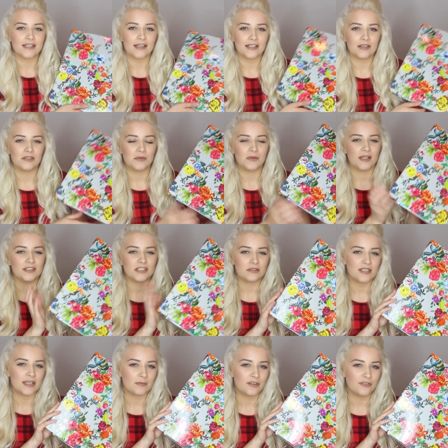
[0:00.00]
at uni when I do
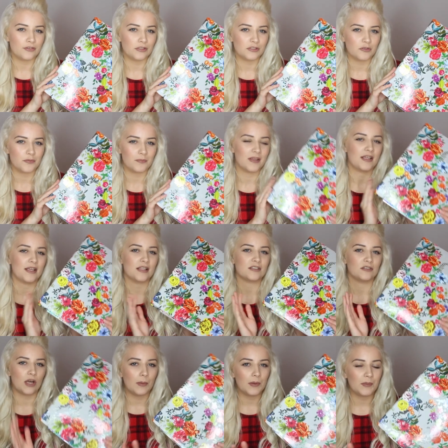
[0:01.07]
take my folder with me,
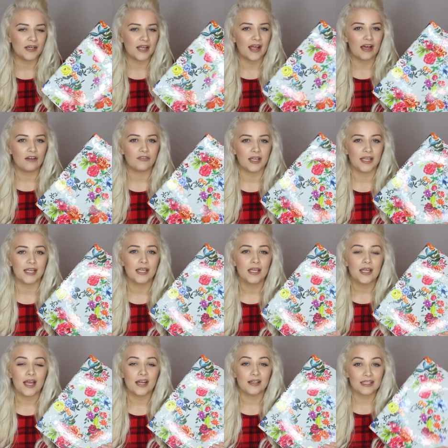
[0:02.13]
it's normally when I have like
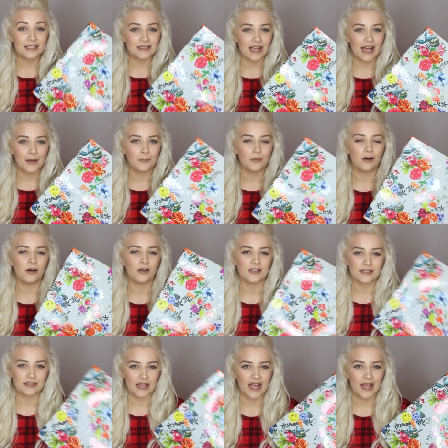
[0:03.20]
an exam or an
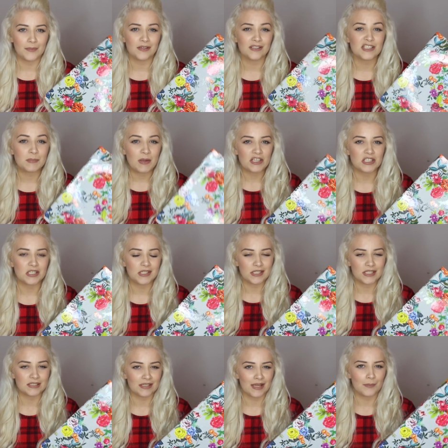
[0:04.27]
assignment, especially an
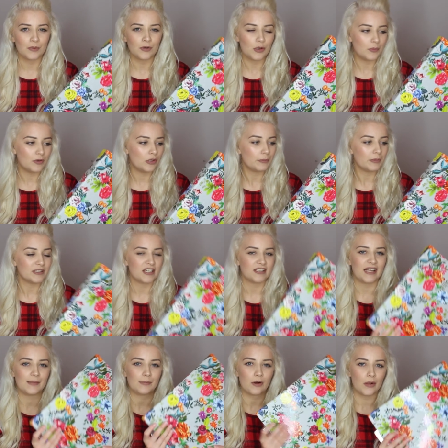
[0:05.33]
exam coming up because I
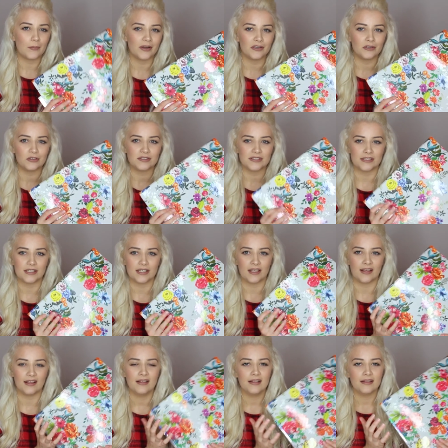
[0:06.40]
keep all my notes in
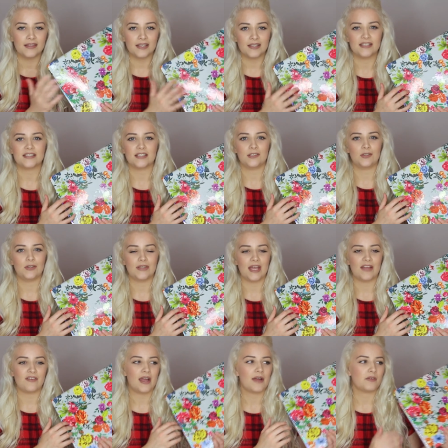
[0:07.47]
here. Then at least I know
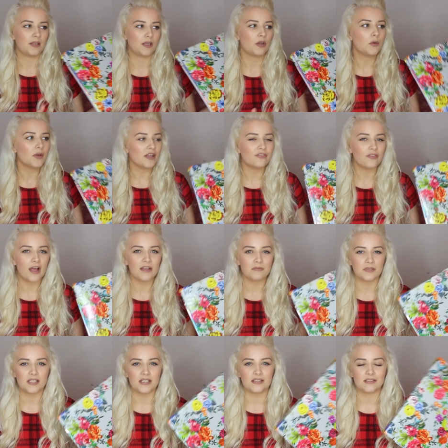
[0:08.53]
that if I have like a quick 5
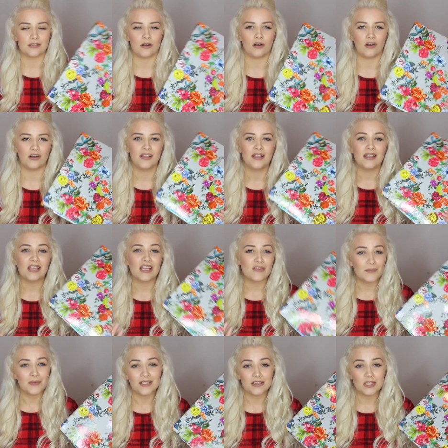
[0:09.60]
minutes or if
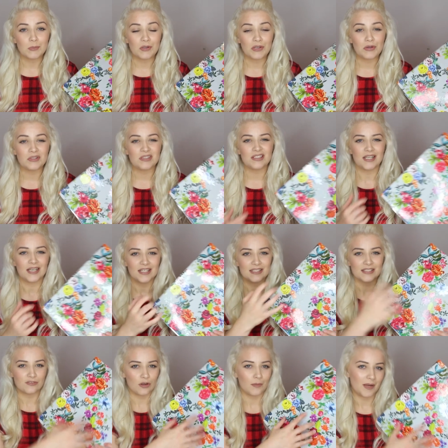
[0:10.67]
I'm in the mood, then at
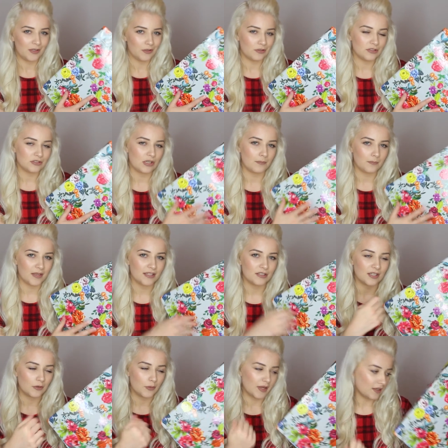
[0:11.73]
least I've got my notes on me
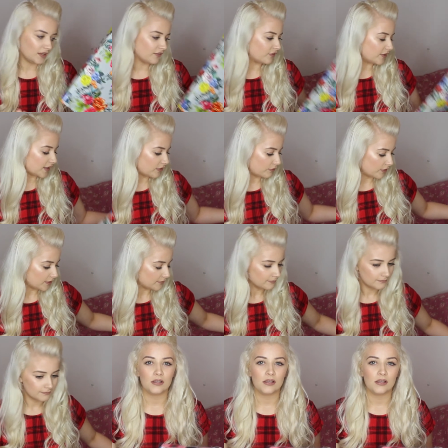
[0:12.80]
to quickly flick through.